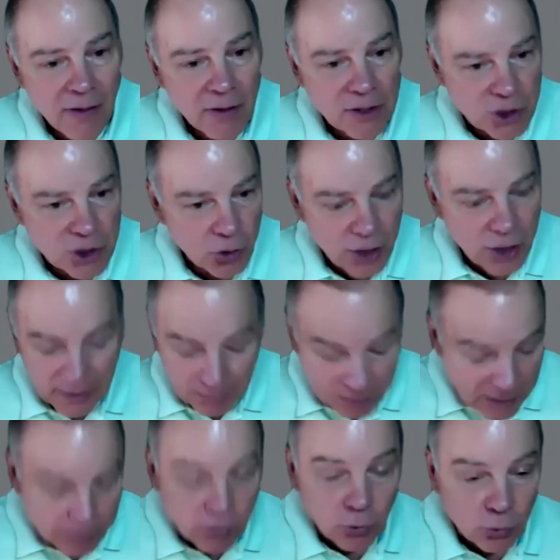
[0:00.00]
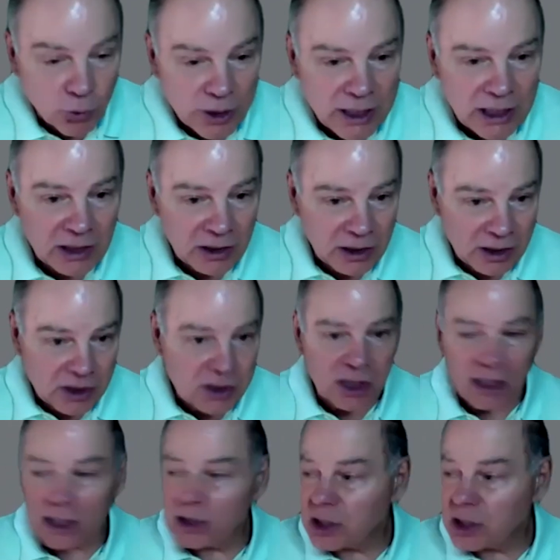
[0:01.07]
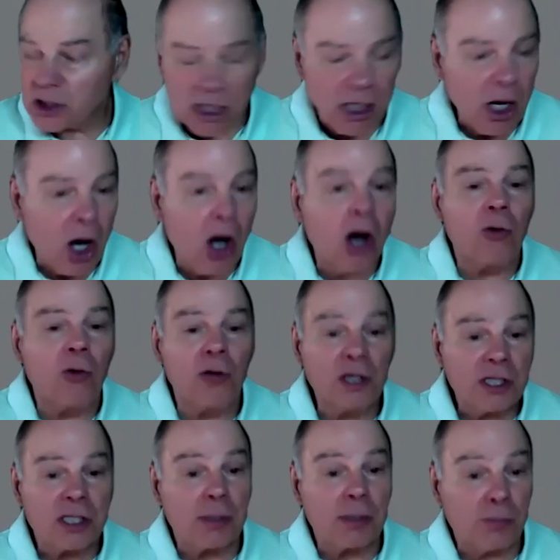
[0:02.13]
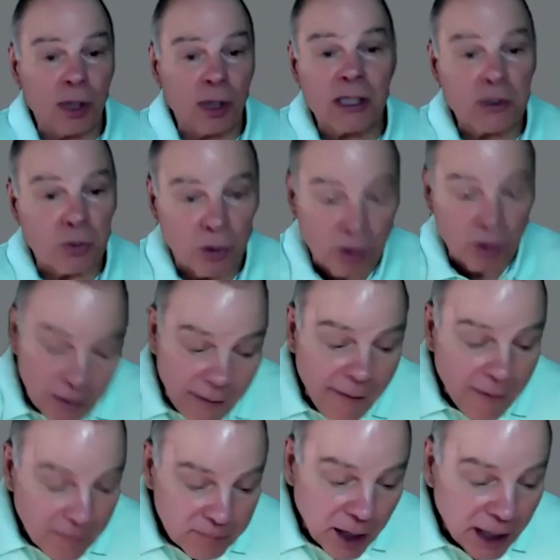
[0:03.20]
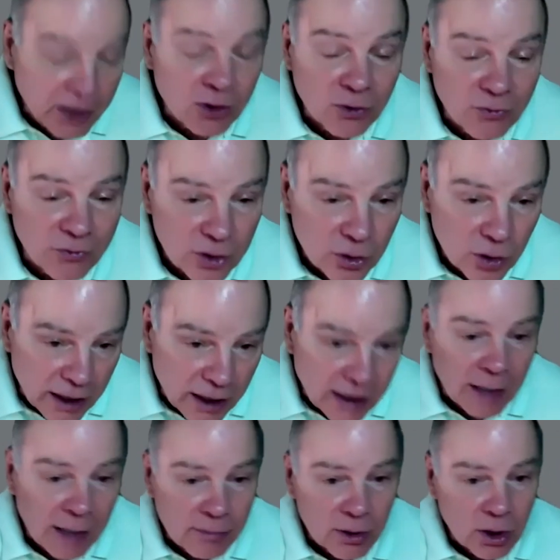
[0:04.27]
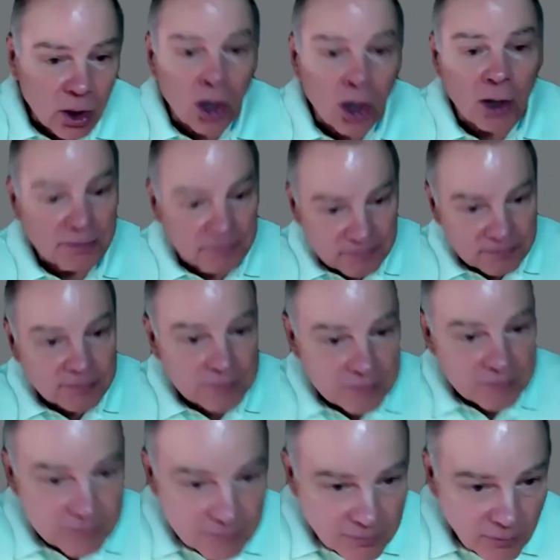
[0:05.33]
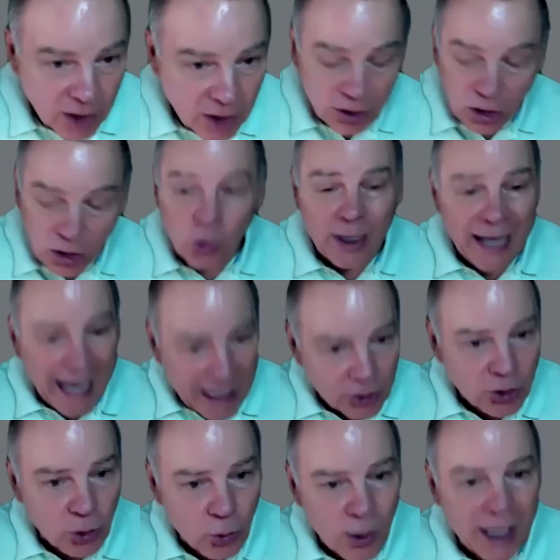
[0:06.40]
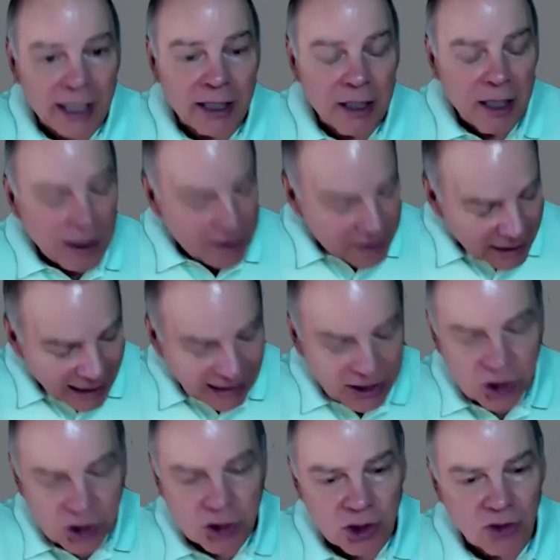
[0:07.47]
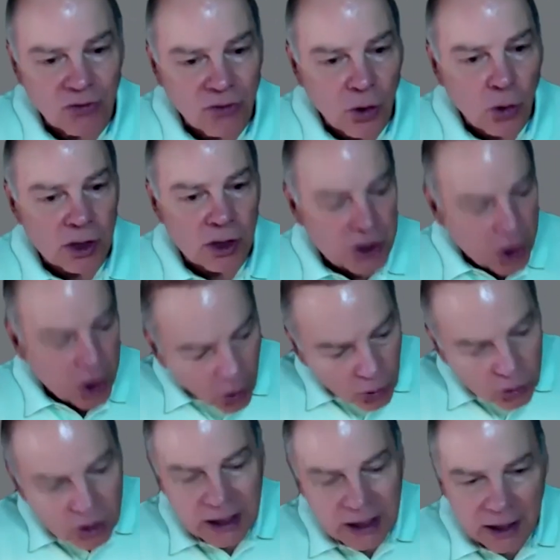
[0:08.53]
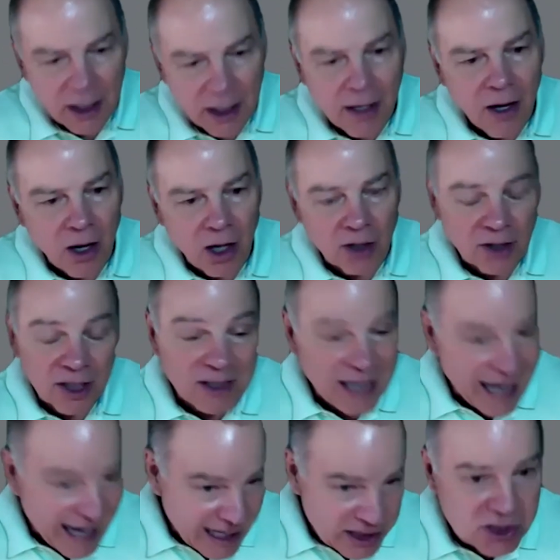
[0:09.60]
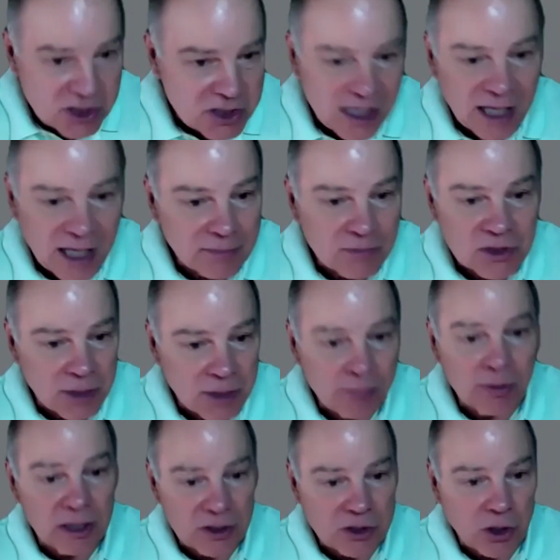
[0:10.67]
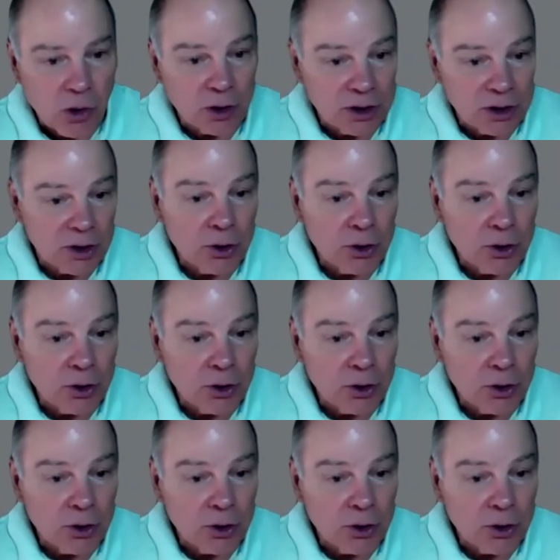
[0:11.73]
so that people reading these things can say, oh, this is a place where I could feel like I belong. They're going out of their way not to just focus only on the tasks that somebody is going to